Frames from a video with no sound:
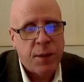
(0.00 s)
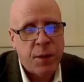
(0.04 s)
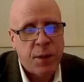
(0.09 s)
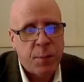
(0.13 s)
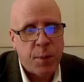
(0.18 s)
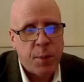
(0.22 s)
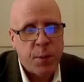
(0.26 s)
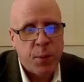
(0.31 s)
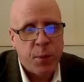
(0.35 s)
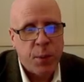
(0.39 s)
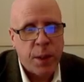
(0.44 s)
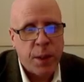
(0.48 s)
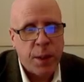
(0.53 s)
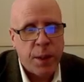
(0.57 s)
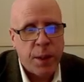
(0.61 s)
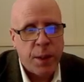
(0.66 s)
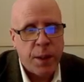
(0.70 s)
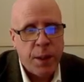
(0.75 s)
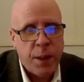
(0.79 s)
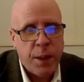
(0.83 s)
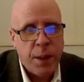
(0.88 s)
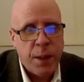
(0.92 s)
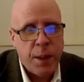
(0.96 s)
between
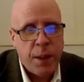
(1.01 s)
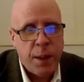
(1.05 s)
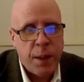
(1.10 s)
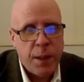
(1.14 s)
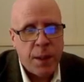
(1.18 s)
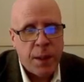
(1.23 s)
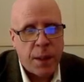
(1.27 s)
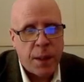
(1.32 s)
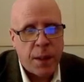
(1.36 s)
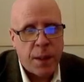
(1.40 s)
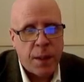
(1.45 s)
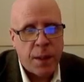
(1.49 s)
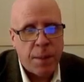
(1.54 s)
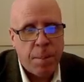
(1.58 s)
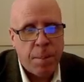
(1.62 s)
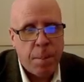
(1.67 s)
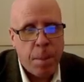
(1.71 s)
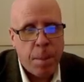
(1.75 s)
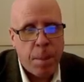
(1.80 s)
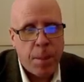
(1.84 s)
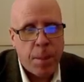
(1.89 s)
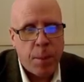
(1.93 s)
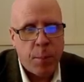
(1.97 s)

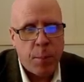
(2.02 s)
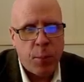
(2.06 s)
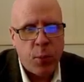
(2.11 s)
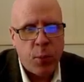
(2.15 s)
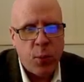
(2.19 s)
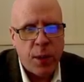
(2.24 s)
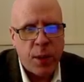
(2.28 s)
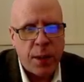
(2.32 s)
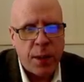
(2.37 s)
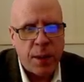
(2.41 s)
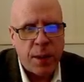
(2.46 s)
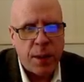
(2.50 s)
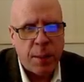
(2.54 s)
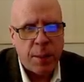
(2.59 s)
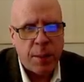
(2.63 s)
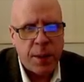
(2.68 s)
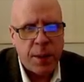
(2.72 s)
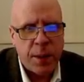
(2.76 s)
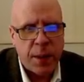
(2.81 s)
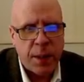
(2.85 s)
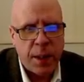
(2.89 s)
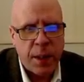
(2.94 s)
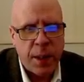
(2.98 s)
the point I'm
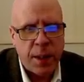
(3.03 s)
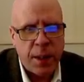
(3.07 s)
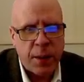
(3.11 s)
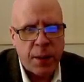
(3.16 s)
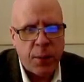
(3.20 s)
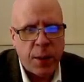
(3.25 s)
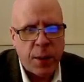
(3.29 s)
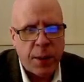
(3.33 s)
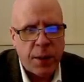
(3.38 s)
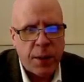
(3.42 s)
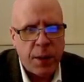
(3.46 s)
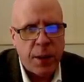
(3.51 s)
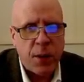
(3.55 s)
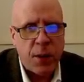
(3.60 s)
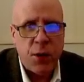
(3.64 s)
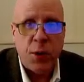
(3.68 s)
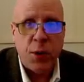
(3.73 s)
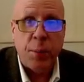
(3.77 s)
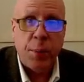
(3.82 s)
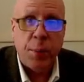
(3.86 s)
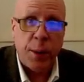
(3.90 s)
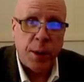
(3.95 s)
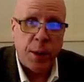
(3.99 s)
indicating right there
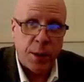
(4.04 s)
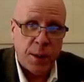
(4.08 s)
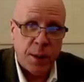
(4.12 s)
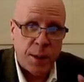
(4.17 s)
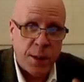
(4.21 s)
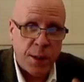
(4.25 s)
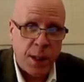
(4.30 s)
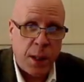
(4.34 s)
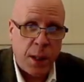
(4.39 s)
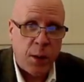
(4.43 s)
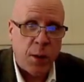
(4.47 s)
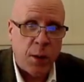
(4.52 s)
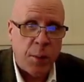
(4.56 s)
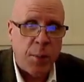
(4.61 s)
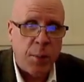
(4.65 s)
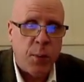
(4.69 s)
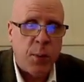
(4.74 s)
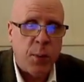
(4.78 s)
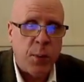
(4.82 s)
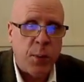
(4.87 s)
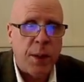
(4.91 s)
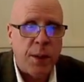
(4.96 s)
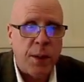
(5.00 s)
should be a solid
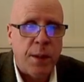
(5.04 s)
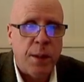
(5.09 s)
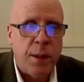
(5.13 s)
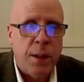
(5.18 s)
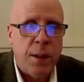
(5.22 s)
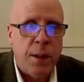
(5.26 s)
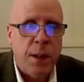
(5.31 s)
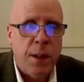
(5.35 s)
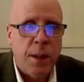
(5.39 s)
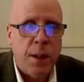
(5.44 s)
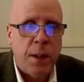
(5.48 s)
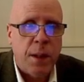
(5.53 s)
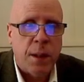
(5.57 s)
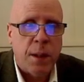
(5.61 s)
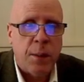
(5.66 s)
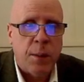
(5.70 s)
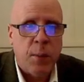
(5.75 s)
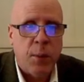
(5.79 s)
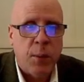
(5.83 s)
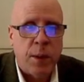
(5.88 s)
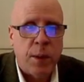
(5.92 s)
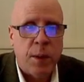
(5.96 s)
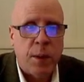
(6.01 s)
point, and the
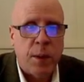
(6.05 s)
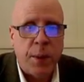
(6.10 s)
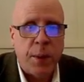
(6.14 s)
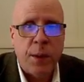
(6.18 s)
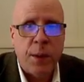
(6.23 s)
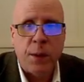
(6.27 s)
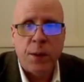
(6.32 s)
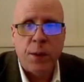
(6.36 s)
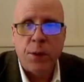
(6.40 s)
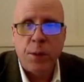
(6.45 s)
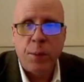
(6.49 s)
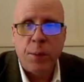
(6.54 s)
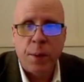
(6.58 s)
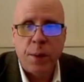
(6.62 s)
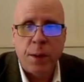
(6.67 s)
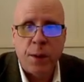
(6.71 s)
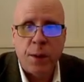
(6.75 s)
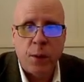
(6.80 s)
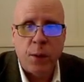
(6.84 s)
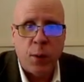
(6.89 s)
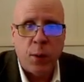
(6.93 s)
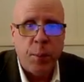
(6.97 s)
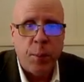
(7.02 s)
point up here should be an
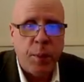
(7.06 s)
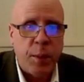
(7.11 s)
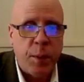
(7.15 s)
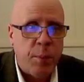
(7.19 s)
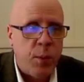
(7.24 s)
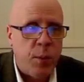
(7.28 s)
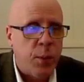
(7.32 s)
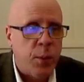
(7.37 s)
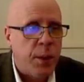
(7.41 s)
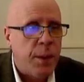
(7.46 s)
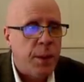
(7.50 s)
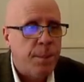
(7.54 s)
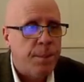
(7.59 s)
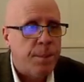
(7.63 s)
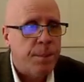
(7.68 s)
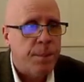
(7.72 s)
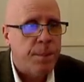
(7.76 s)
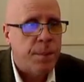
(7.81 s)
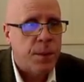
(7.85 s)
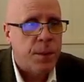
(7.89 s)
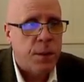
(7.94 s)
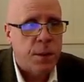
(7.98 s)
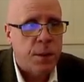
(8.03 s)
open point.
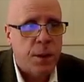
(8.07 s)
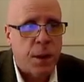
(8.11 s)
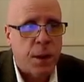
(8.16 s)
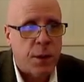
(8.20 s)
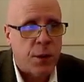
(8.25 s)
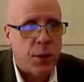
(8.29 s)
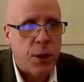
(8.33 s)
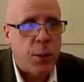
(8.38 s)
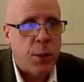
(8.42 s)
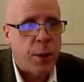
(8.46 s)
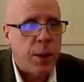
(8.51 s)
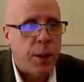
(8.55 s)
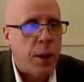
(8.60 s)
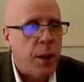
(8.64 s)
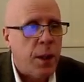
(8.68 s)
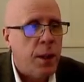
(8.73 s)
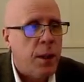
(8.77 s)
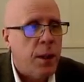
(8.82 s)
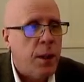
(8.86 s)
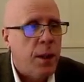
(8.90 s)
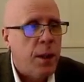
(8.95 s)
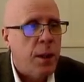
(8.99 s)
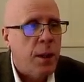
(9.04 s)
It's not showing that.
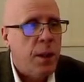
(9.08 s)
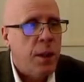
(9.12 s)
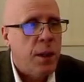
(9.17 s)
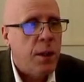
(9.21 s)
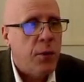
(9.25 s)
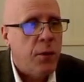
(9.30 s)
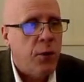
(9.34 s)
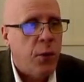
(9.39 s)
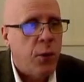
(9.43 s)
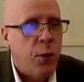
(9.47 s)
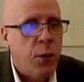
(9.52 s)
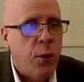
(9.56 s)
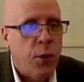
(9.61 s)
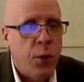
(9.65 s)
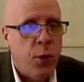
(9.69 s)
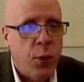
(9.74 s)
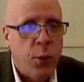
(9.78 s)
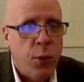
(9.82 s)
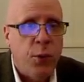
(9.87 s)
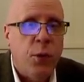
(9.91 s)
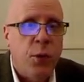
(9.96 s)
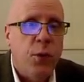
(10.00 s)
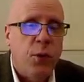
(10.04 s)
So you
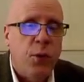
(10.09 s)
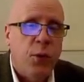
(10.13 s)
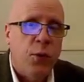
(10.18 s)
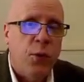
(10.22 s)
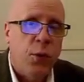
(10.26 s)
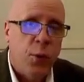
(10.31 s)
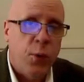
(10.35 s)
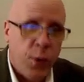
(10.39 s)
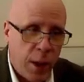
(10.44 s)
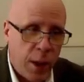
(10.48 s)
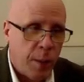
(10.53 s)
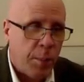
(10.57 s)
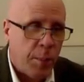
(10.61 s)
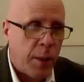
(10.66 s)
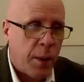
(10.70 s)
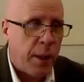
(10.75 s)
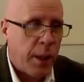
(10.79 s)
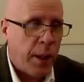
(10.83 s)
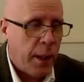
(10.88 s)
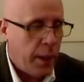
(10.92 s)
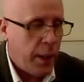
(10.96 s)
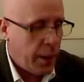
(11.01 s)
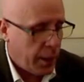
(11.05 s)
could do that by
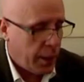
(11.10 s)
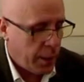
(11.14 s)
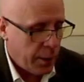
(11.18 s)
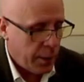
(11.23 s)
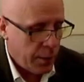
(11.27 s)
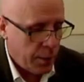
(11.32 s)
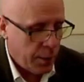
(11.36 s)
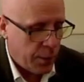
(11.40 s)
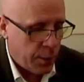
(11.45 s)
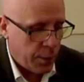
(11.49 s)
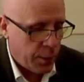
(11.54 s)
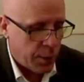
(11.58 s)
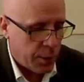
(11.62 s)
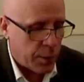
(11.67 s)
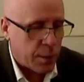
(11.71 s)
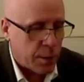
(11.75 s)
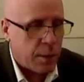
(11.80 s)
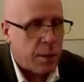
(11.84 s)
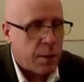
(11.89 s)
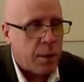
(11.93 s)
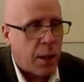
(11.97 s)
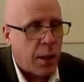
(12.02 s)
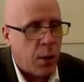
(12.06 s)
hand. You can
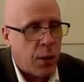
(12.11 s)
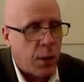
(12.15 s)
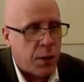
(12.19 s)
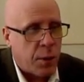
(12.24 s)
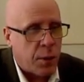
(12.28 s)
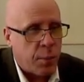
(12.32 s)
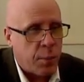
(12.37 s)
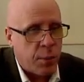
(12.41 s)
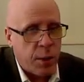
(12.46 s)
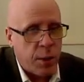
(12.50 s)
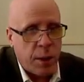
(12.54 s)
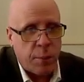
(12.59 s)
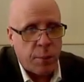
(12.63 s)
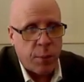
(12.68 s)
tell it to plot